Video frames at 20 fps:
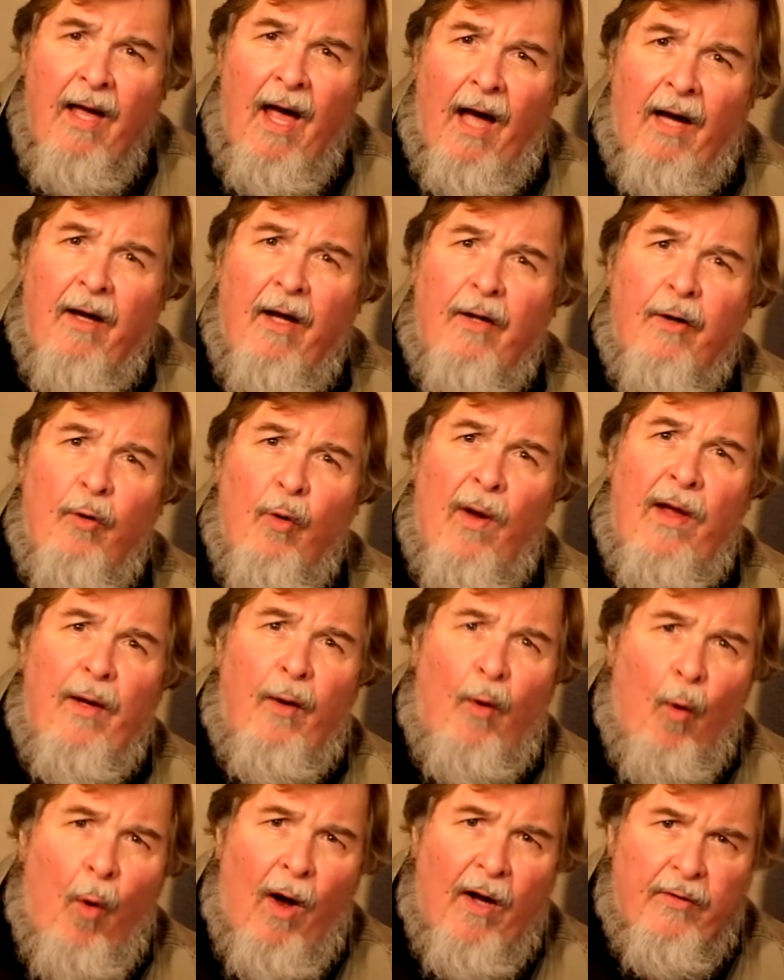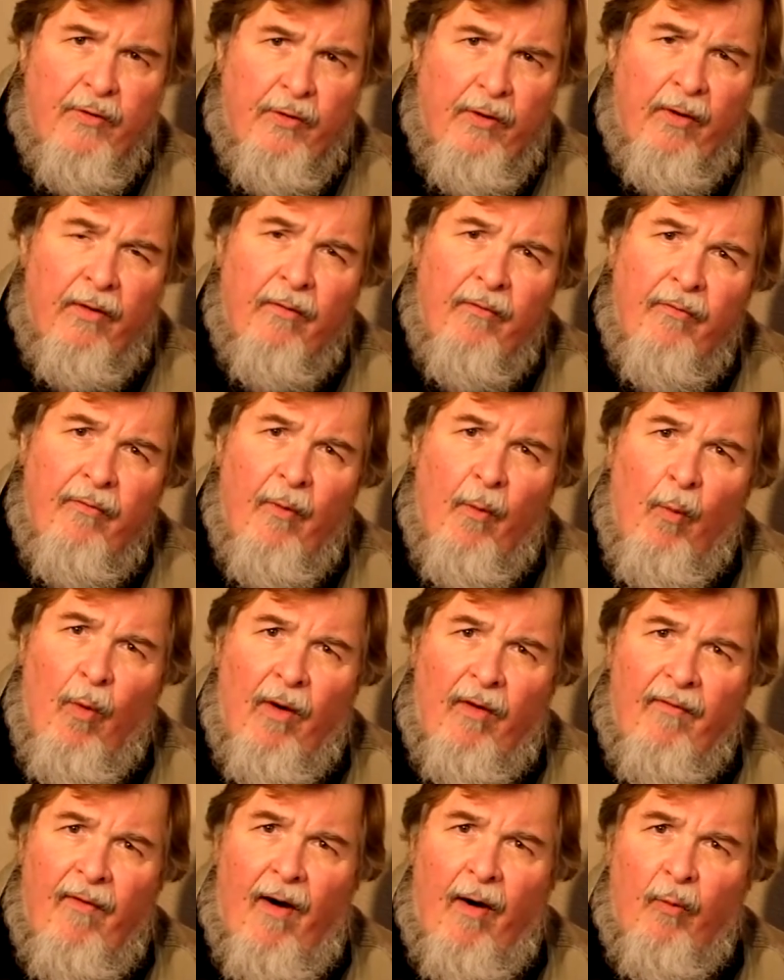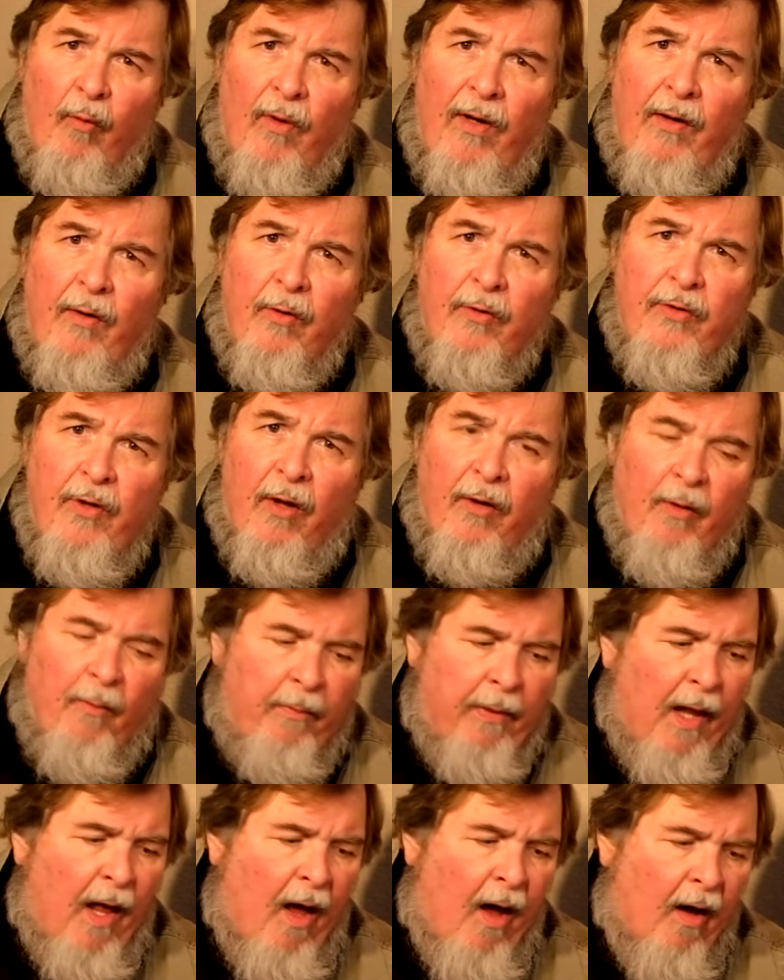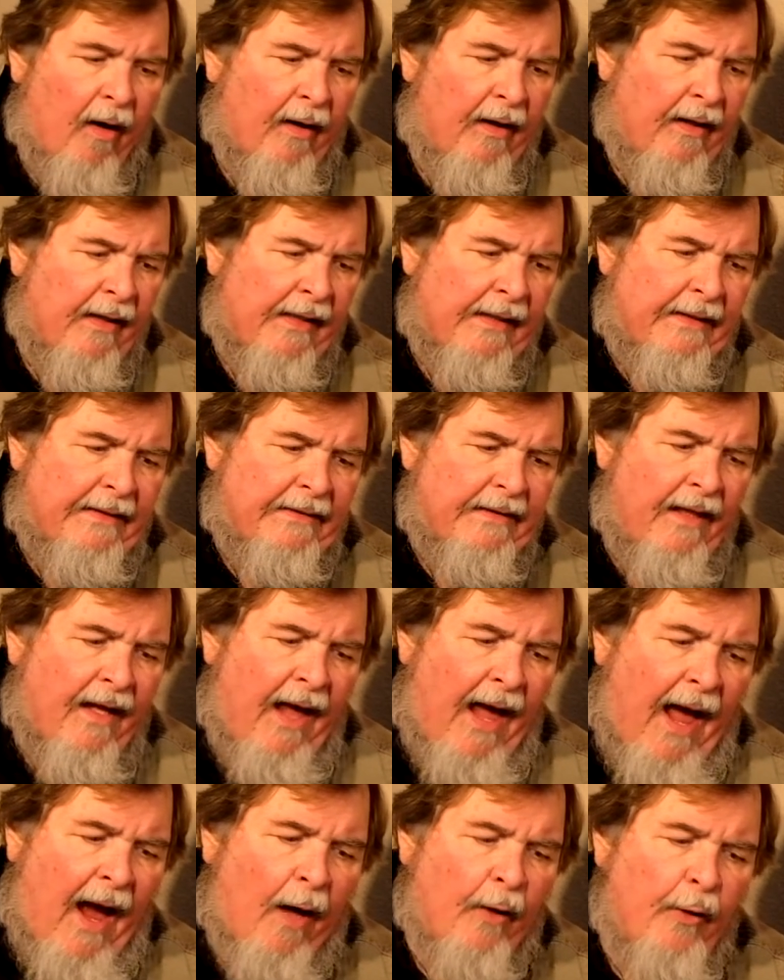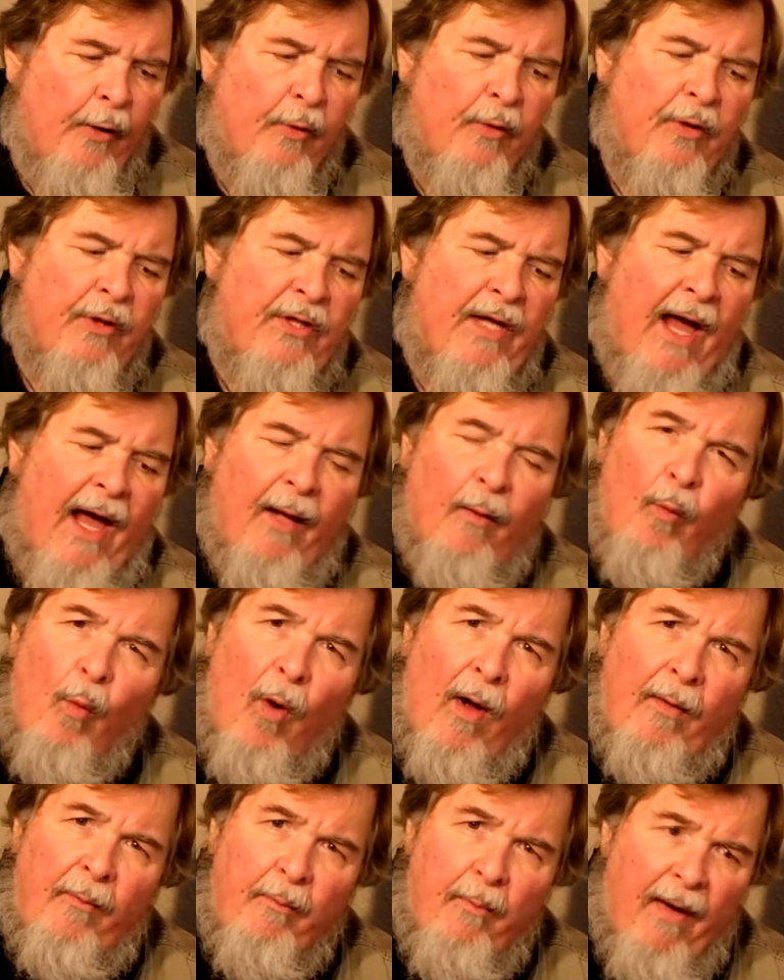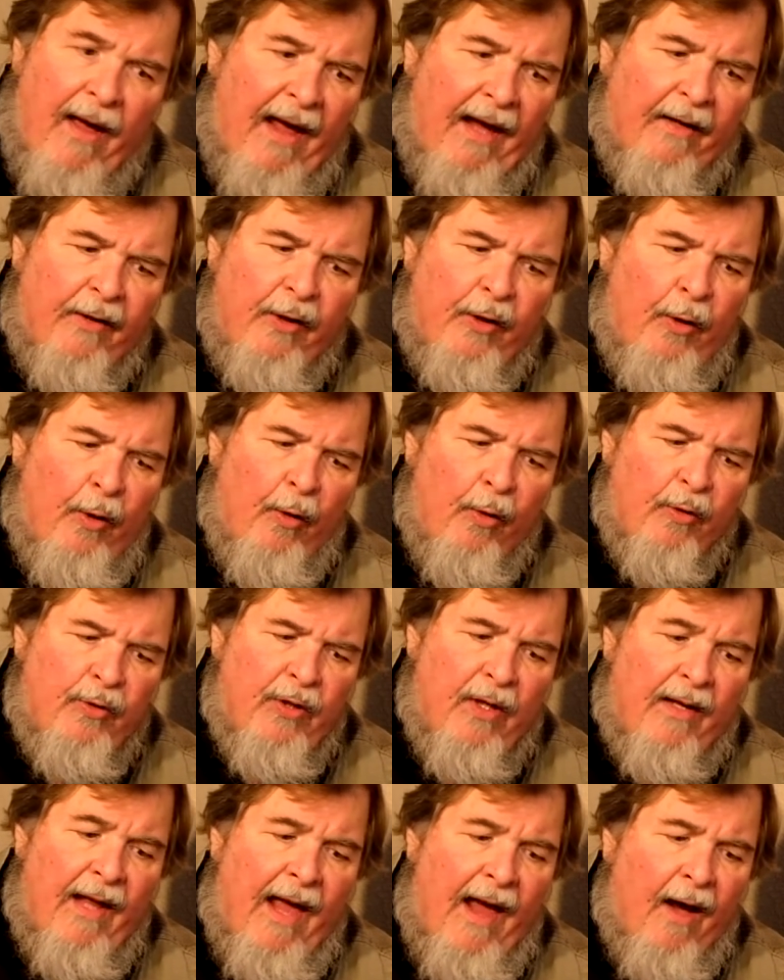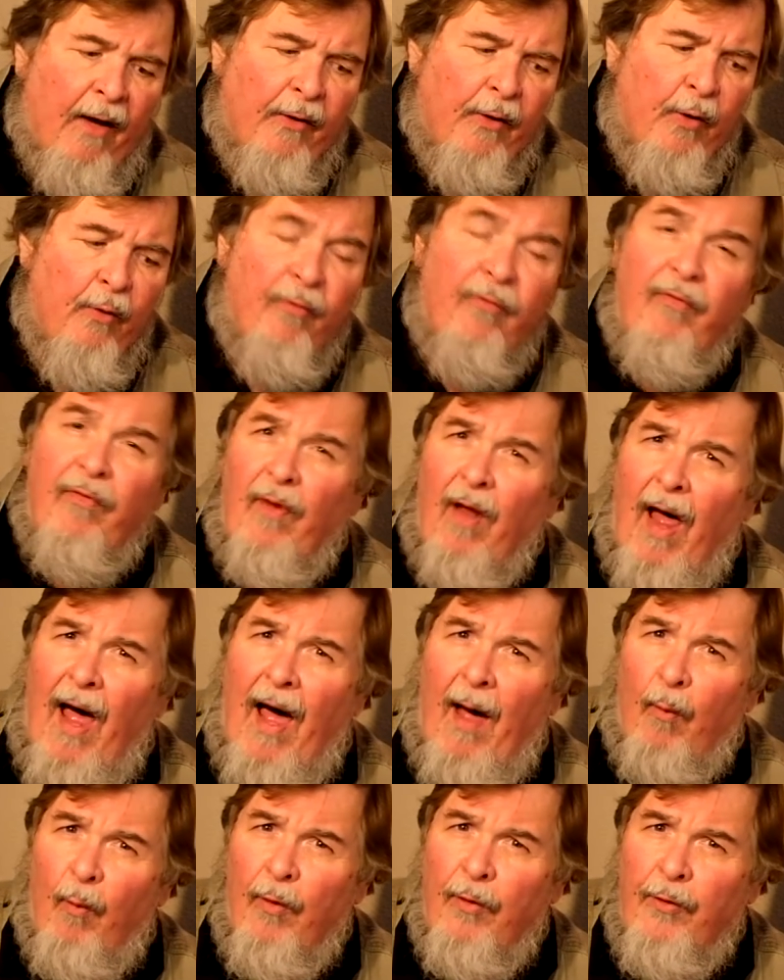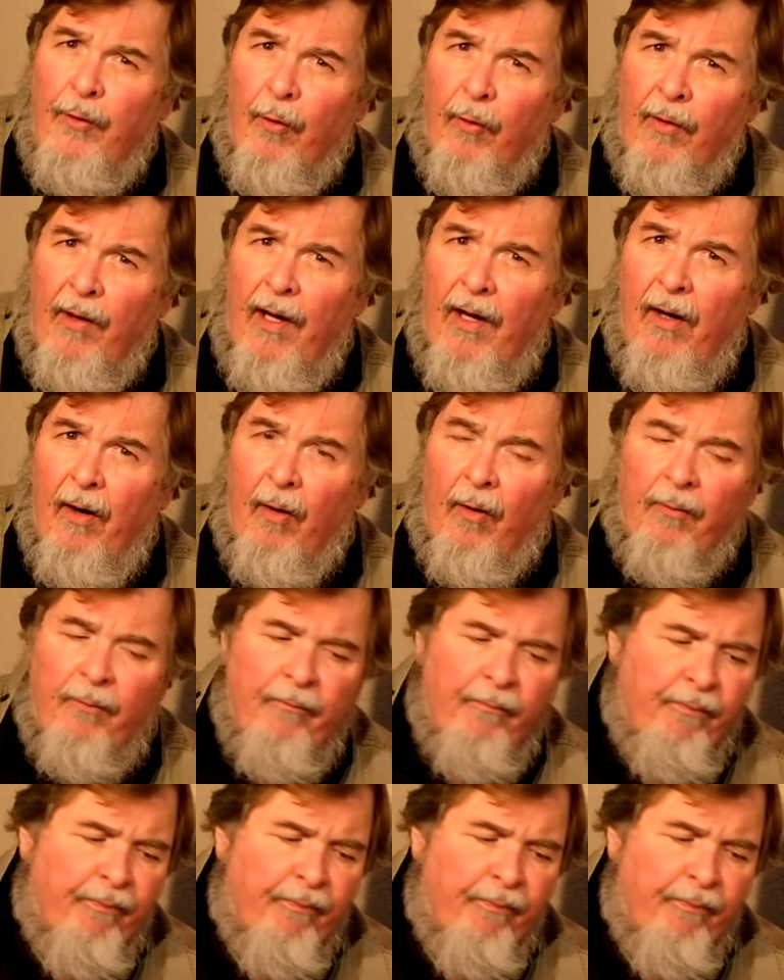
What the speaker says: I got a great question from one of our readers on the blog. How do you decide what bag to use and how do you fly with your gear?